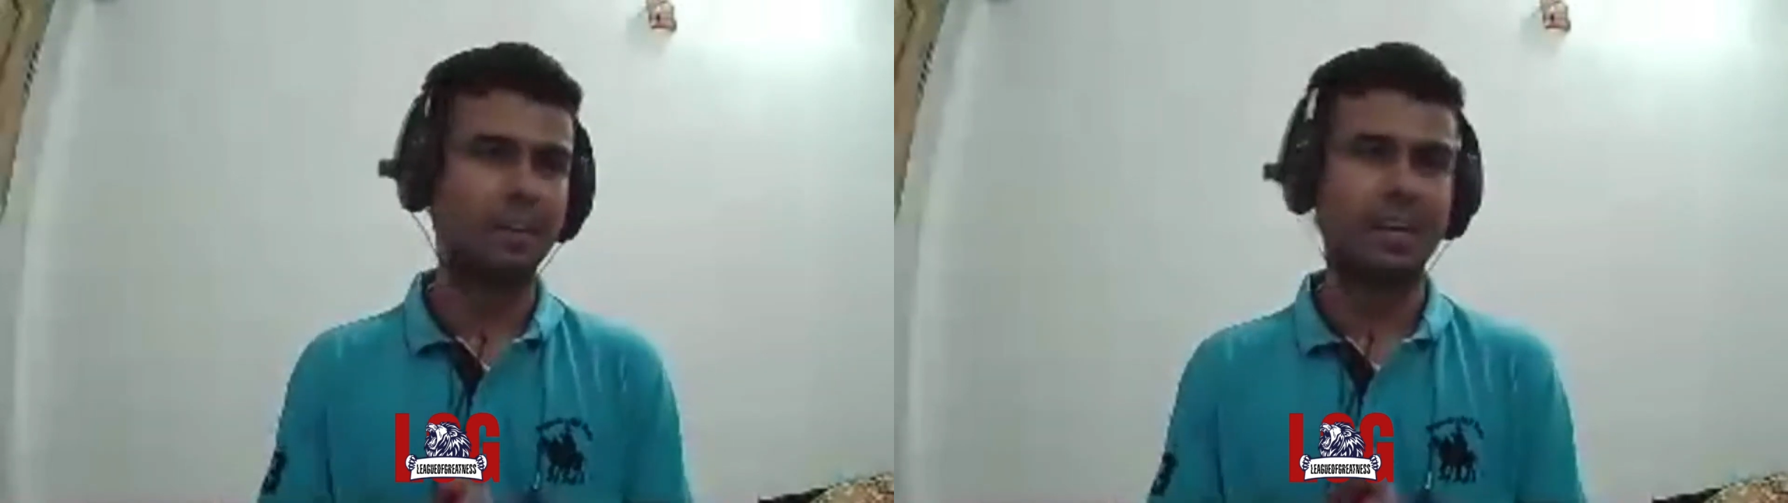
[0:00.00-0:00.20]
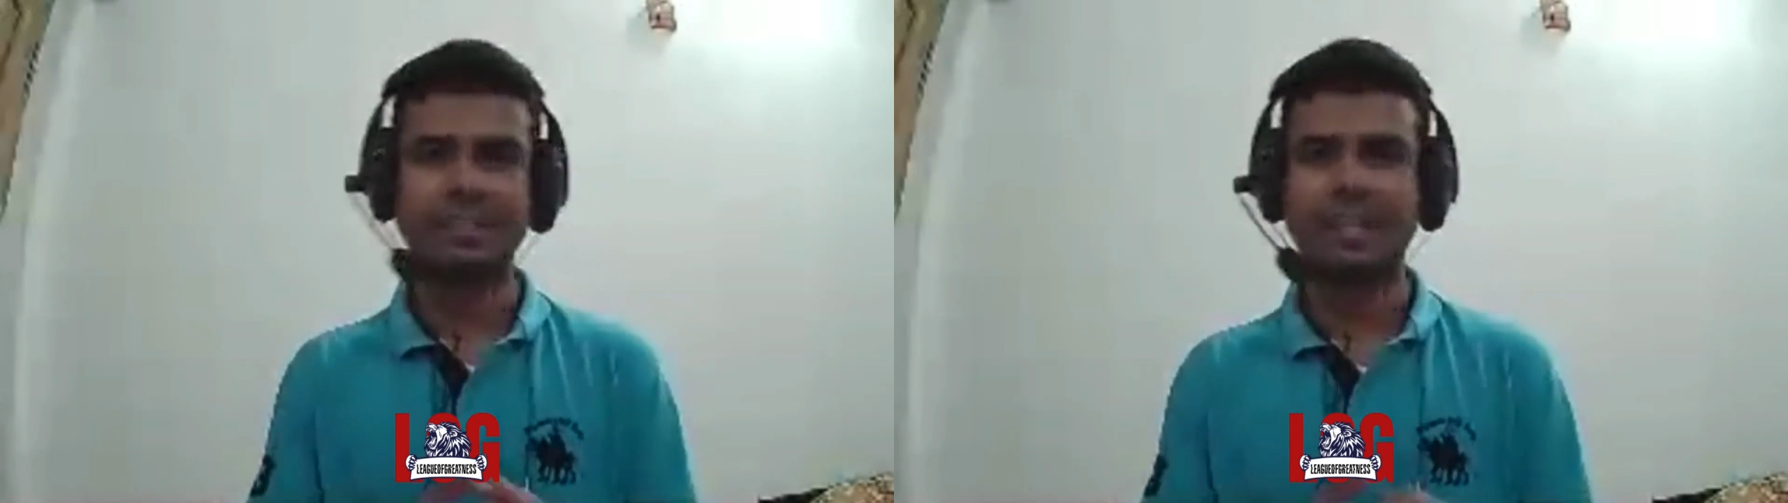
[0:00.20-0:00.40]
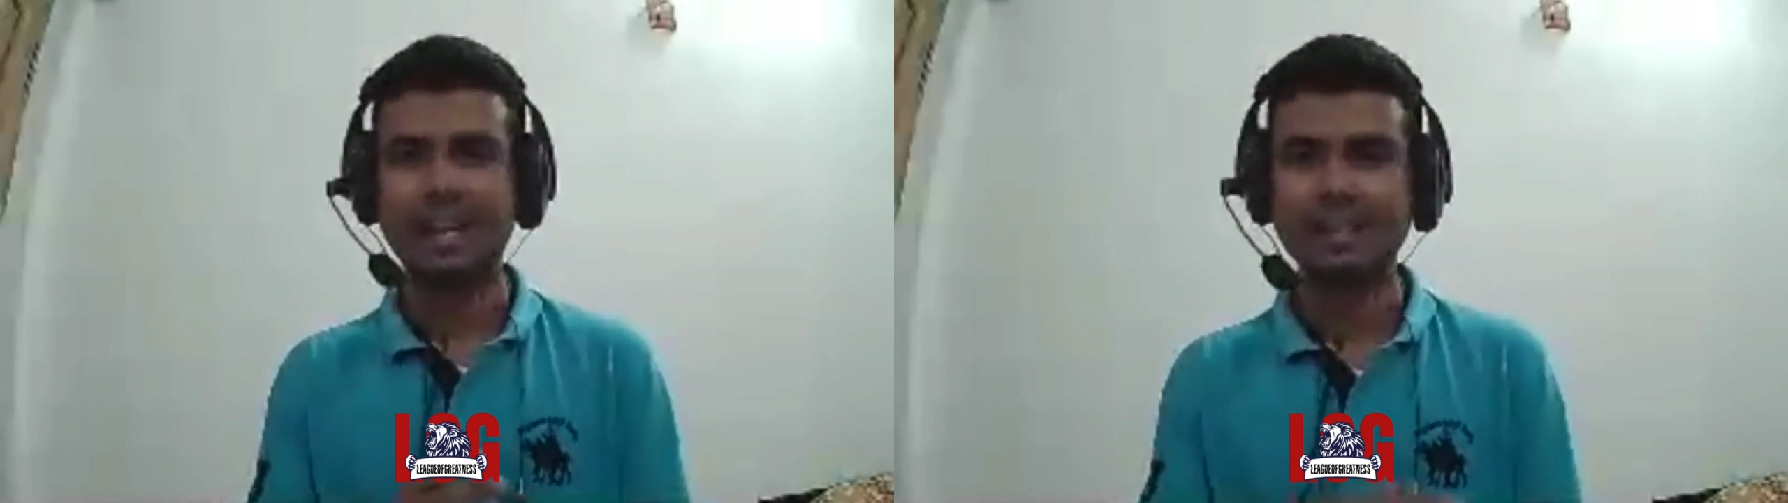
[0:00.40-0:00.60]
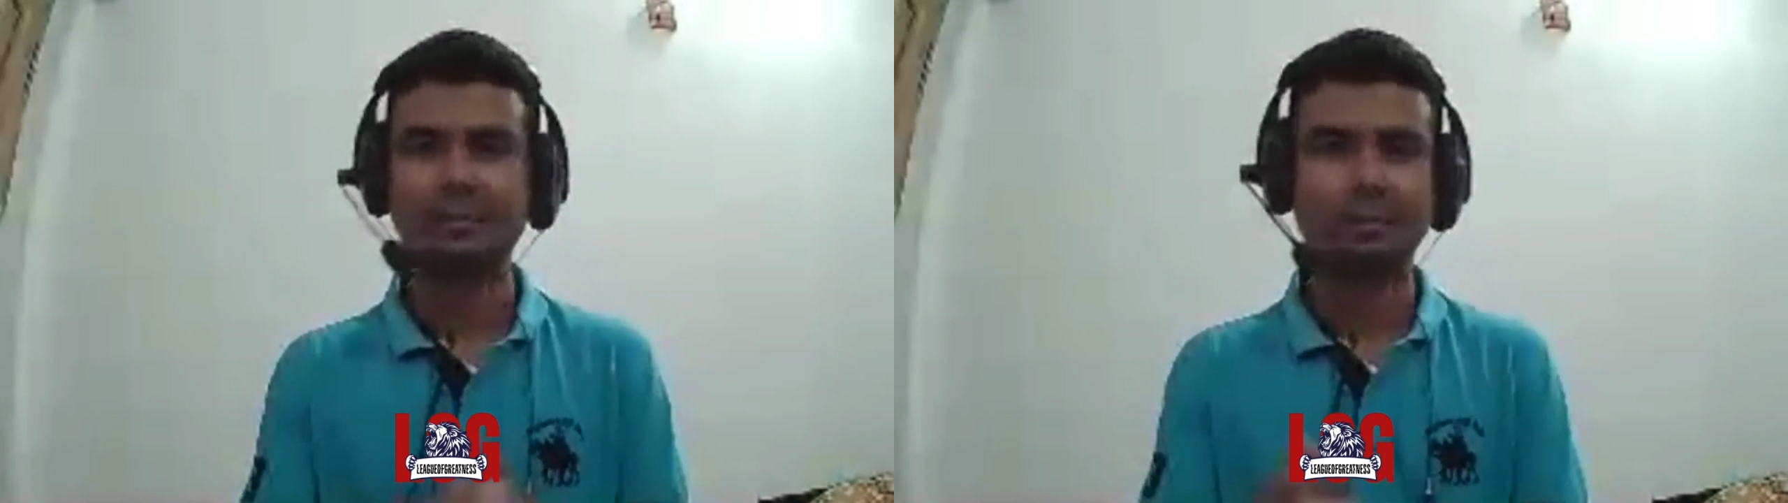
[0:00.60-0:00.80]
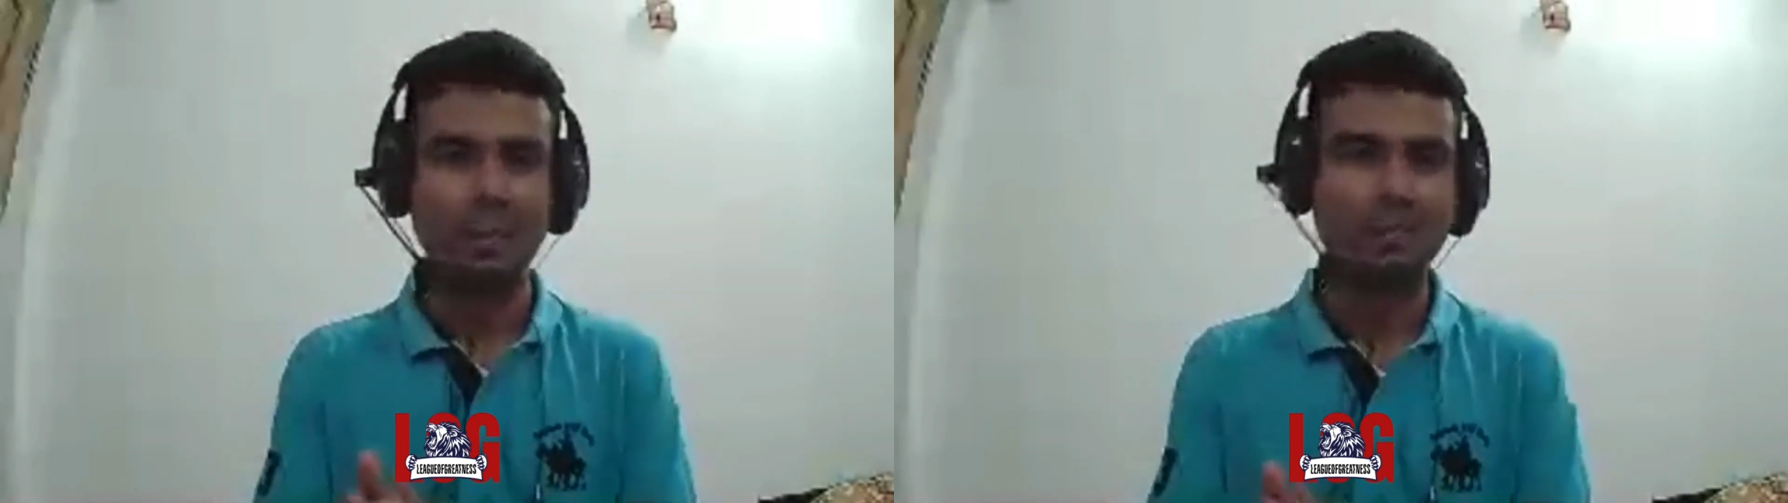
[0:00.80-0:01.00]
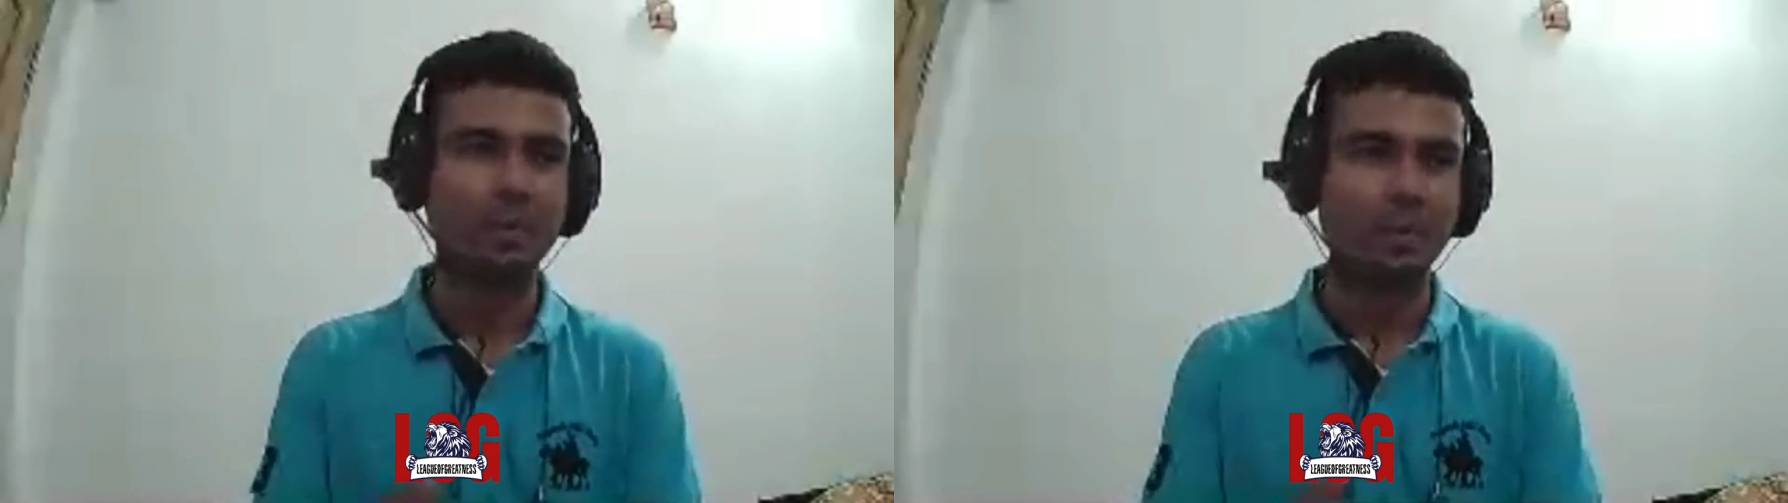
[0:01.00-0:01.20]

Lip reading: like talented people,